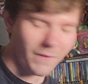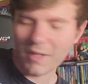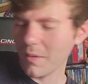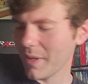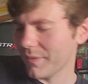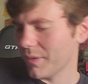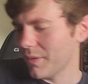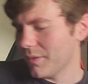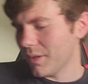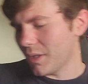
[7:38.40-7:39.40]
funny about
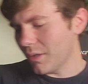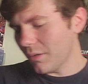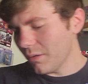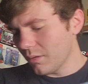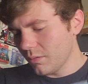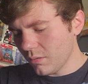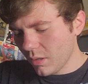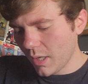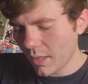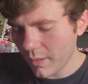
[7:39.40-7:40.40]
the Gear
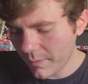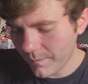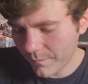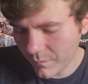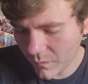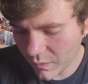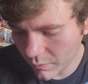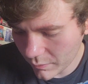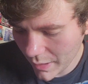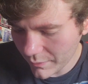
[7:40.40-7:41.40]

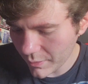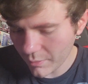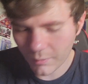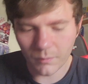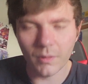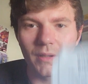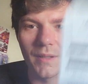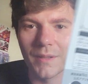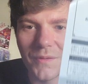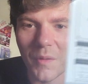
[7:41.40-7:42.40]
Dendo one,
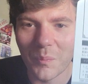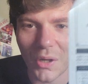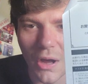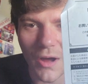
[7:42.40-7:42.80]
it was from Book